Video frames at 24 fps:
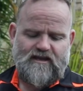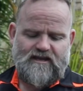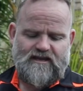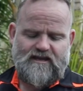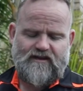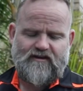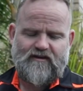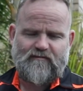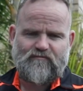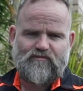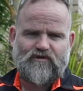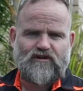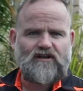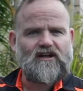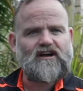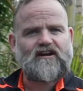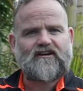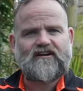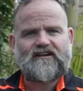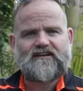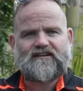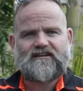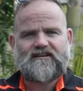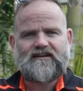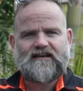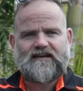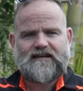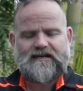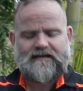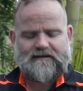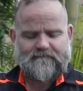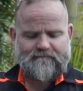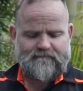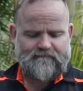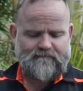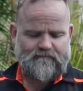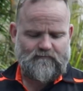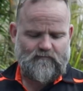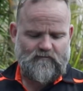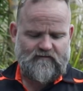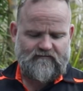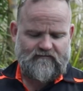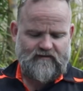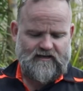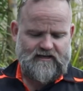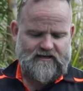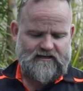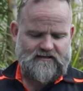here at Brillare. We
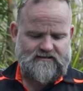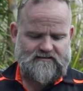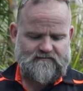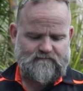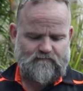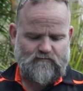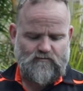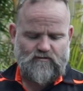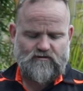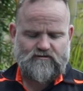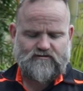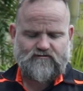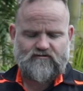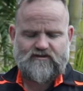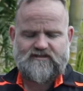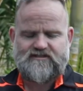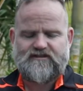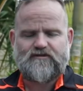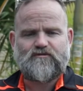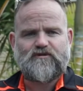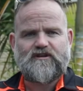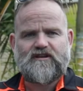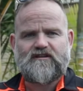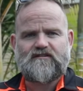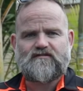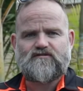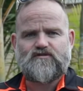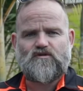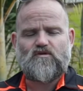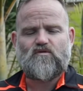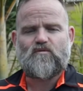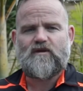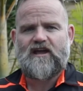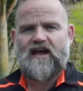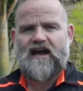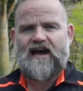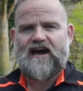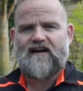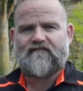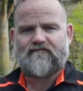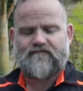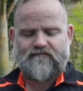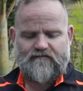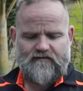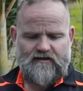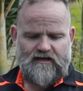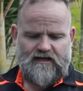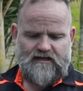find it's the most resilient tool we have.
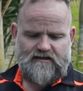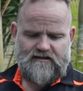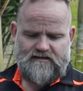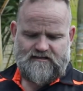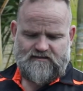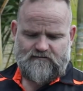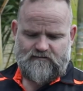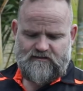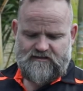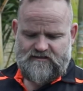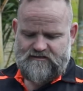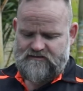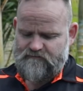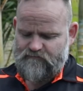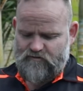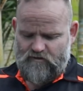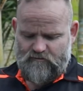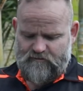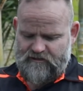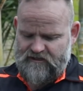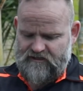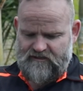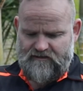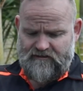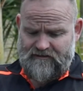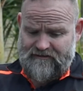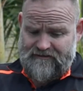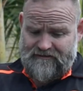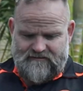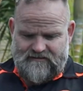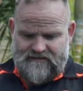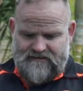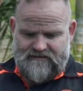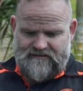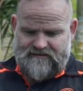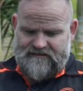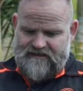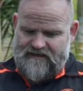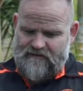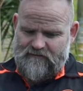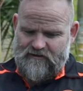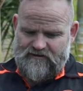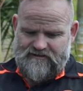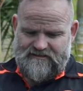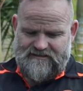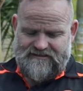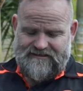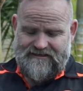This one's probably, I'd say
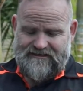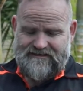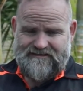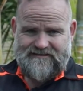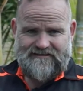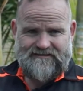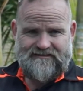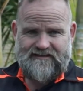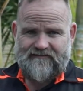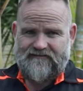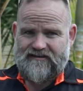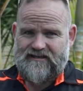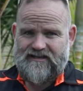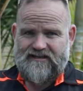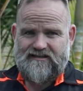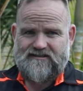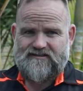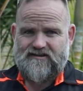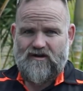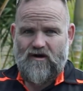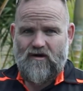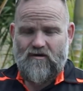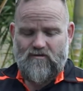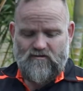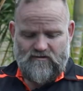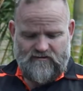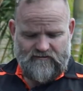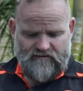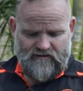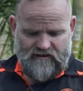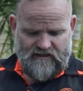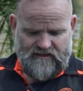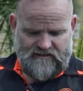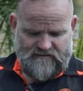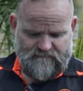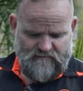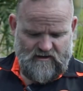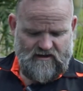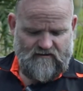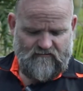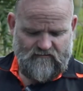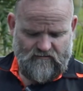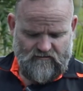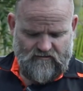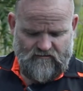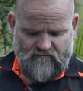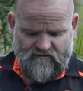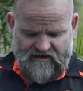about 6-7 years old, and it's been
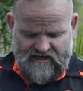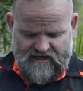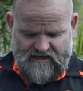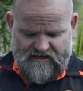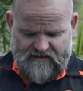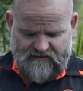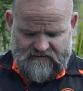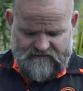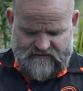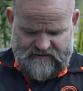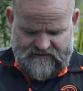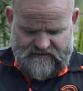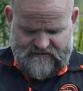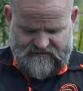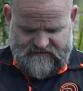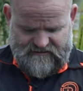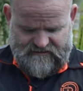through the ringer. Like, it's